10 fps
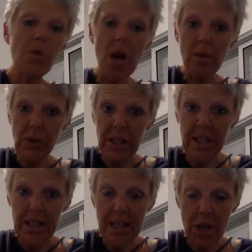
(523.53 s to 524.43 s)
I'm drawing
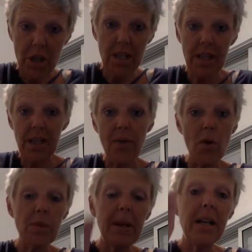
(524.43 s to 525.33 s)
Rosita's attention to this,
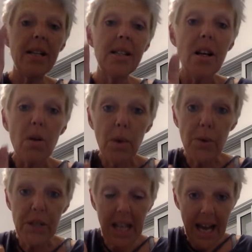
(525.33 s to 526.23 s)
folks, because
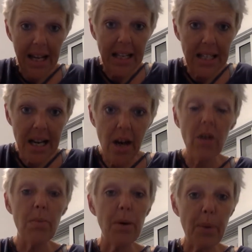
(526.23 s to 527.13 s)
Rosita had a
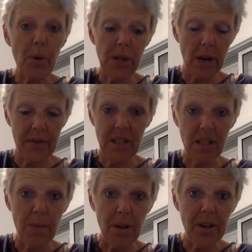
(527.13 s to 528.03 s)
terrible post office
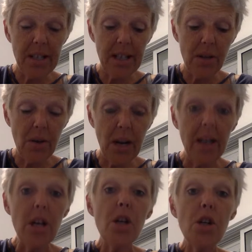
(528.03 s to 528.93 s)
experience yesterday.
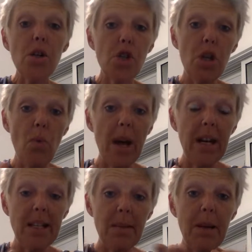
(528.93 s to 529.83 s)
So she
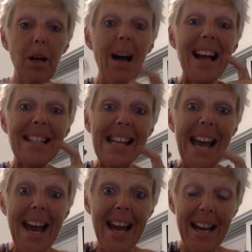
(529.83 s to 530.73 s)
went in to mail a
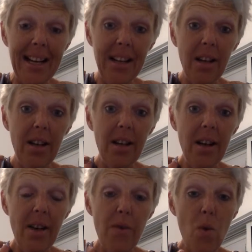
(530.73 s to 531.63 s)
tag
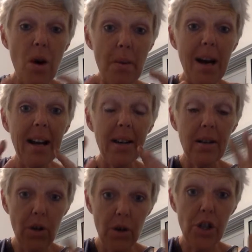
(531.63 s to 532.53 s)
for my
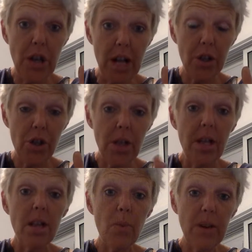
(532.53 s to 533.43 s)
current challenge.
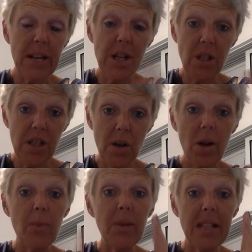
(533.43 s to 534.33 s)
The one that I just
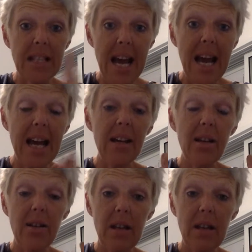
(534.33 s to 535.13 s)
started with, the tag,